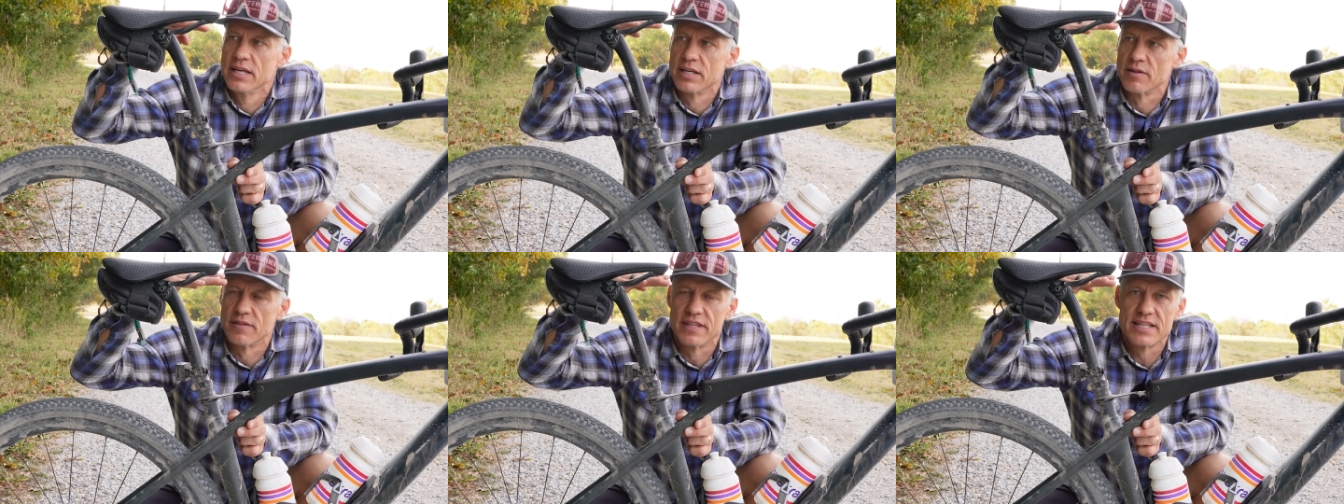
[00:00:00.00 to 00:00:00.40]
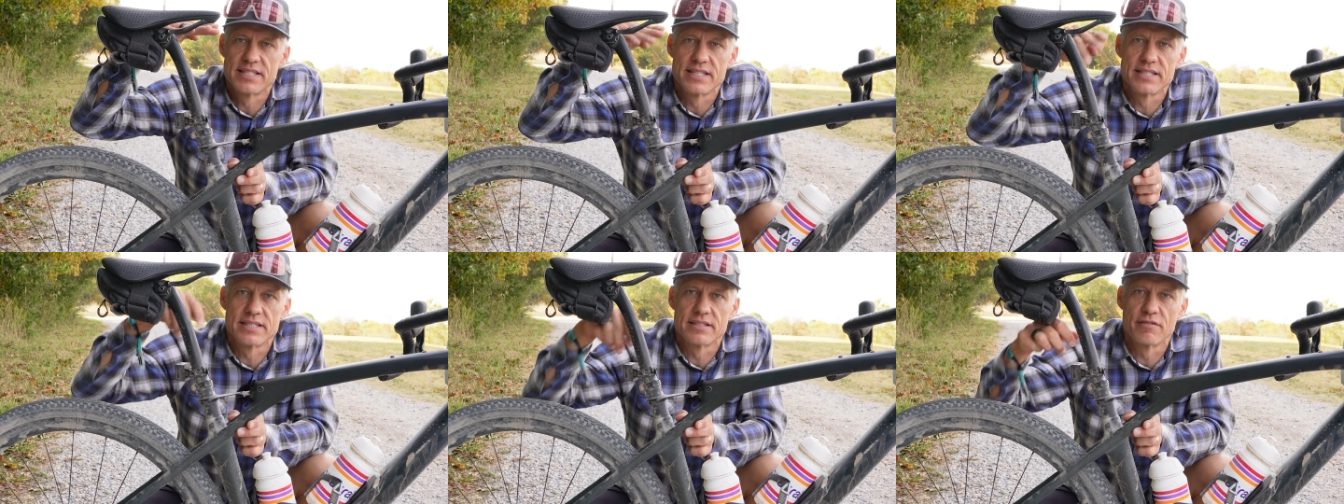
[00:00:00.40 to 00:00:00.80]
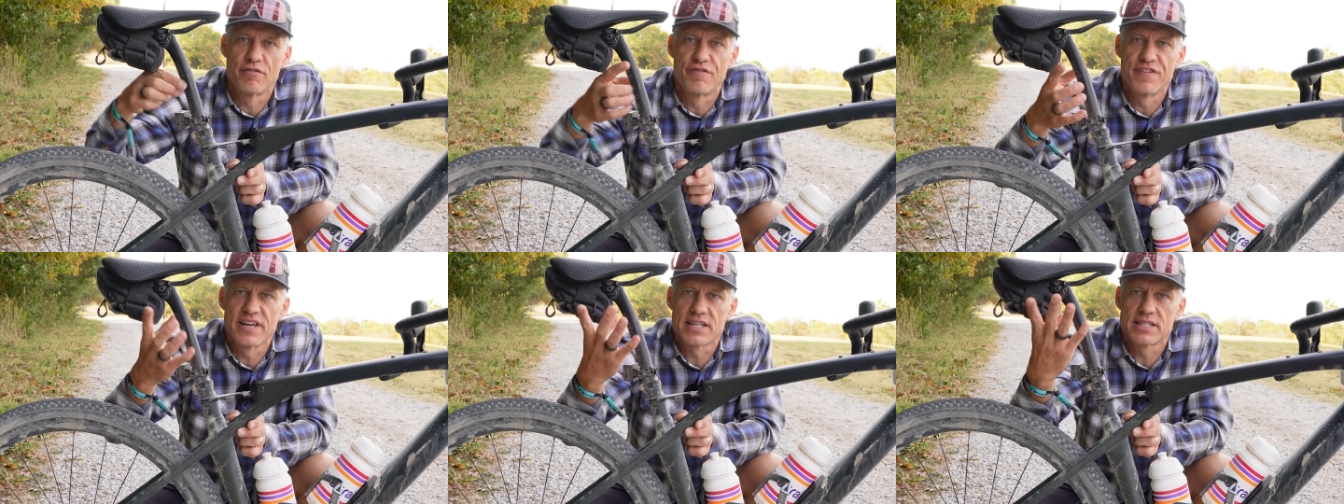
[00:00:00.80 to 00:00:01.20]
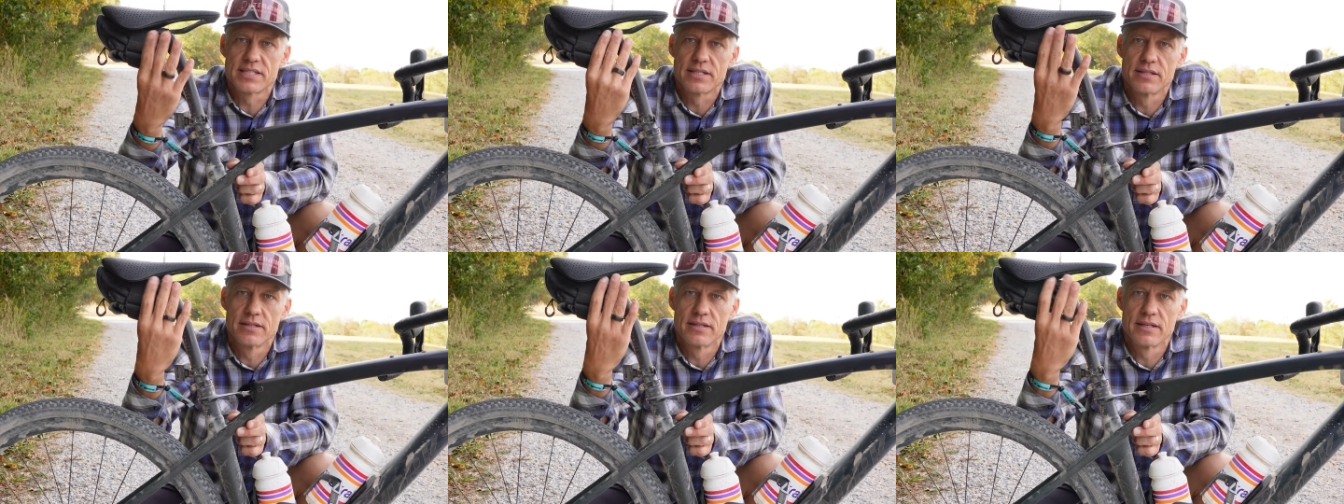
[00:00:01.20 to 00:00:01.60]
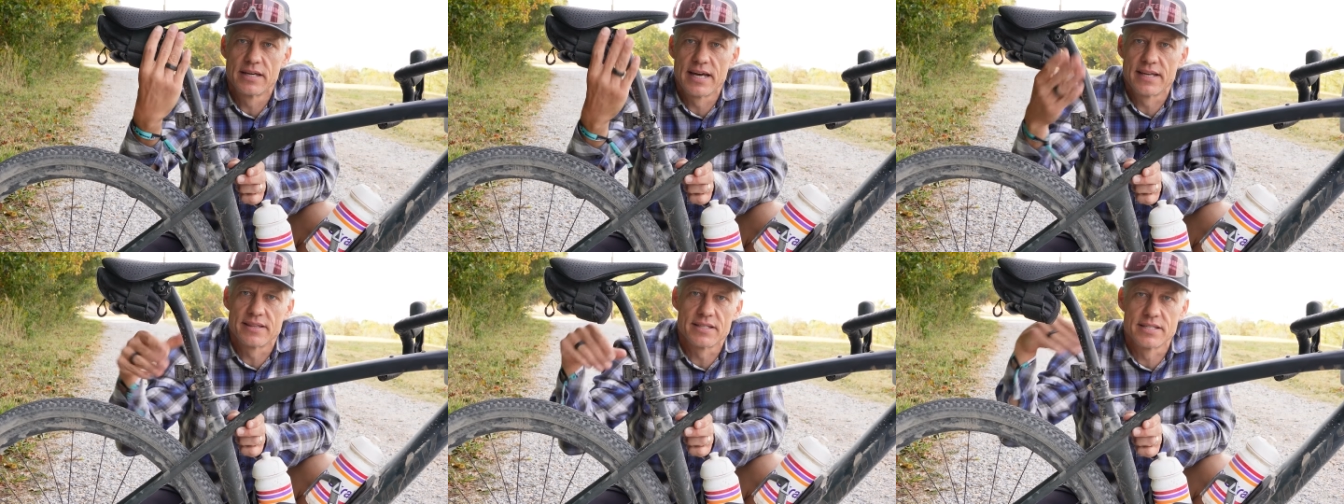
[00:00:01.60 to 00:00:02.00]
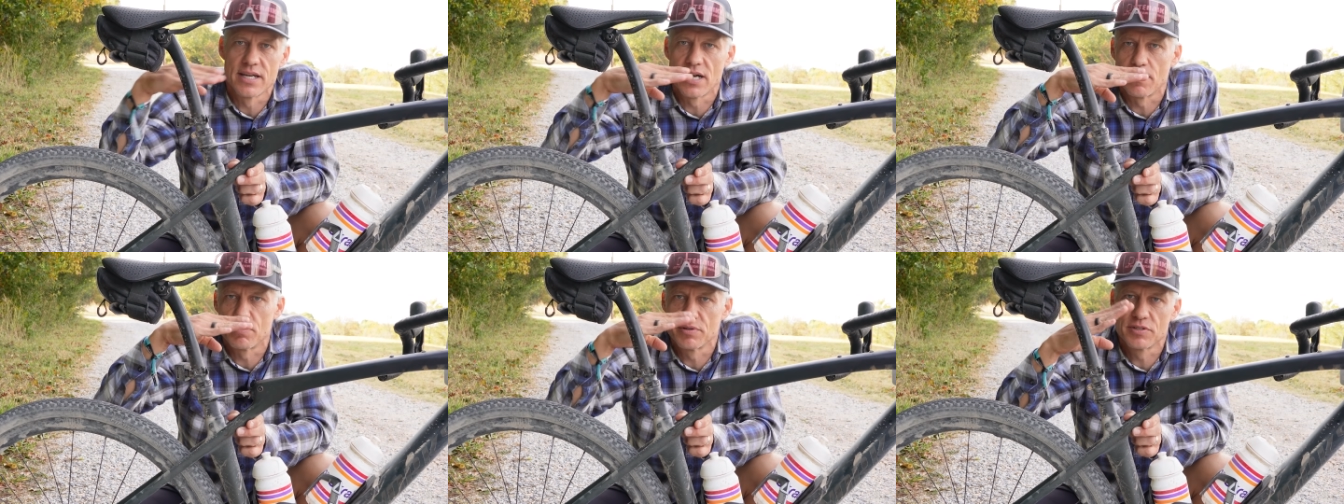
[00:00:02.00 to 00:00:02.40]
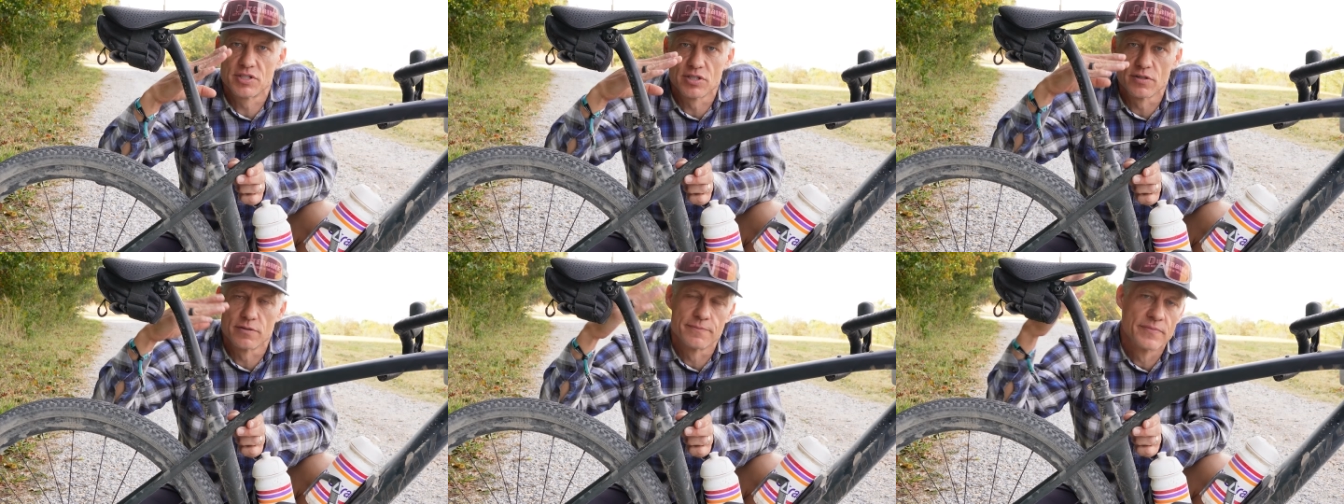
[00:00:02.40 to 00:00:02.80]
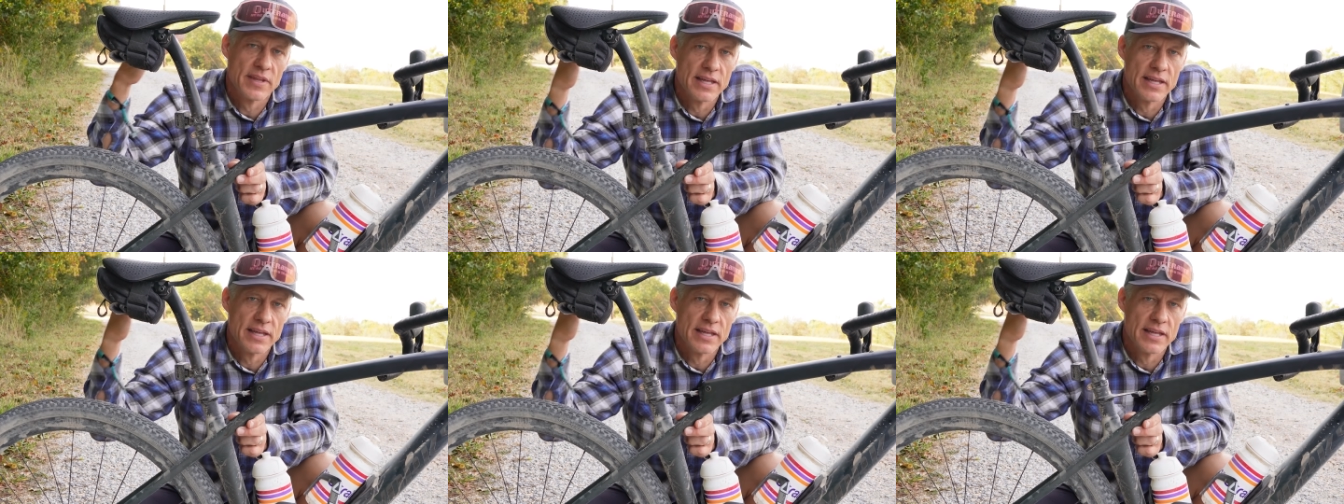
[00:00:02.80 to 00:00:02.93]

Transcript: this is fixed at the top. So